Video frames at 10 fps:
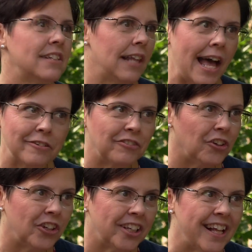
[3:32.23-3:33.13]

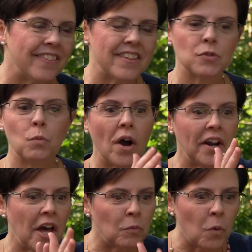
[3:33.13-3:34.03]
delightful this one
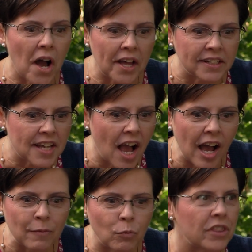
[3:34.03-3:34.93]
on one
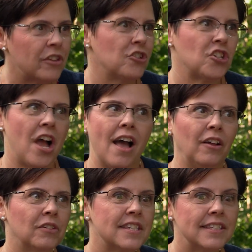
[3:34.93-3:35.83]
time with your
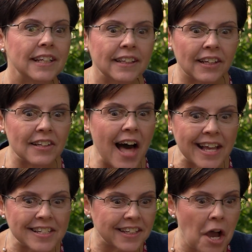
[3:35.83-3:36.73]
child, seeing the
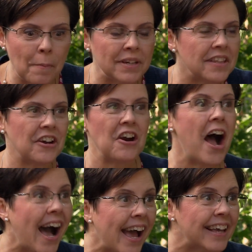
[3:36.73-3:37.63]
light come into their
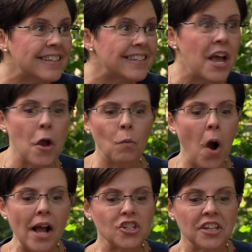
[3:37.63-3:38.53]
eyes,
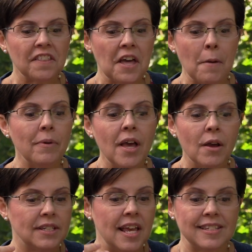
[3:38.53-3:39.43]
watching them
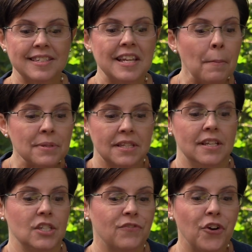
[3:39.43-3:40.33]
take steps in
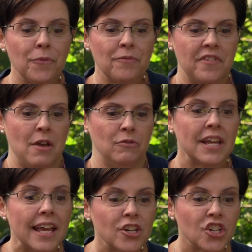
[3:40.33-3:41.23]
this firm
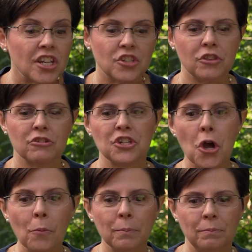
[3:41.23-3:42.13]
foundation so there's
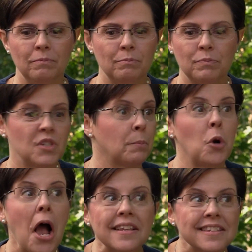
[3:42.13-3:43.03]
no
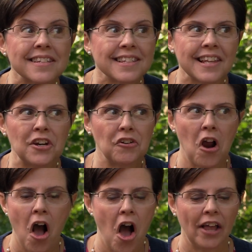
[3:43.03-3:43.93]
surprises later mm
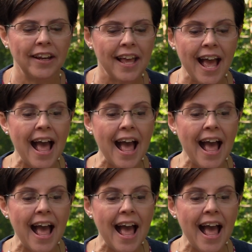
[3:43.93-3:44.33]
-hmm. on.